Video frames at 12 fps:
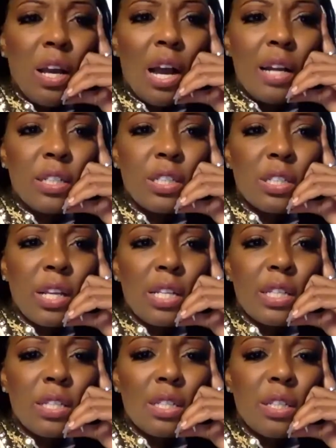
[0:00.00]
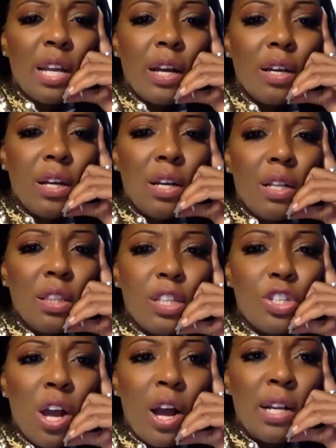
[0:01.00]
I just is yeah.
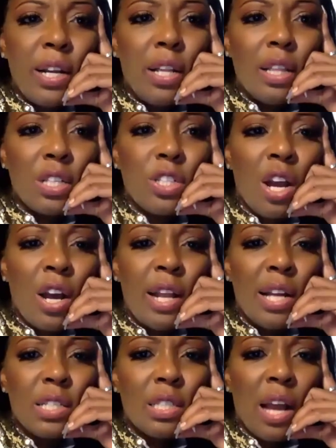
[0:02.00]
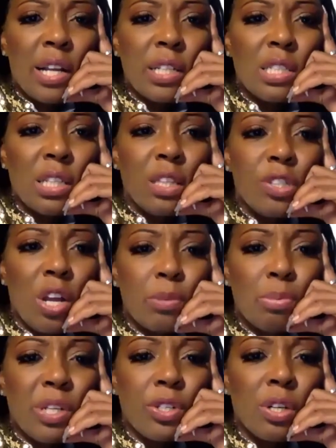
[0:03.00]
LaShawn LaShawn has I can see
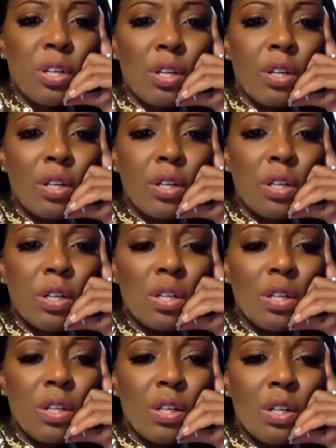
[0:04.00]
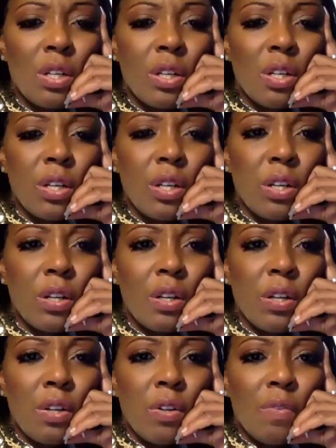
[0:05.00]
LaShawn's picture. Really?
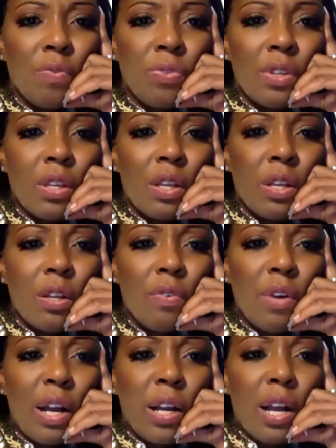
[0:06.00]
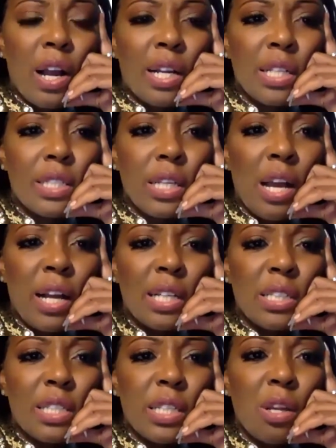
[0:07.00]
I I can see I
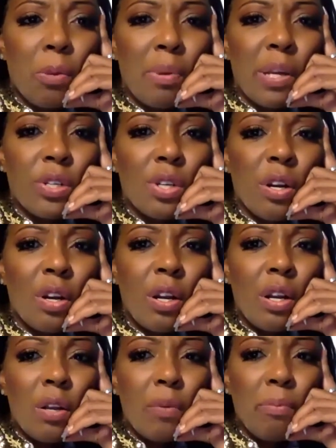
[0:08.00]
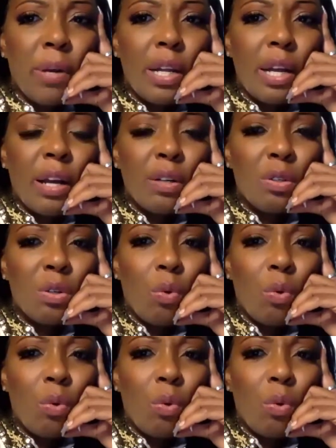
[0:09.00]
can see your picture, but I don't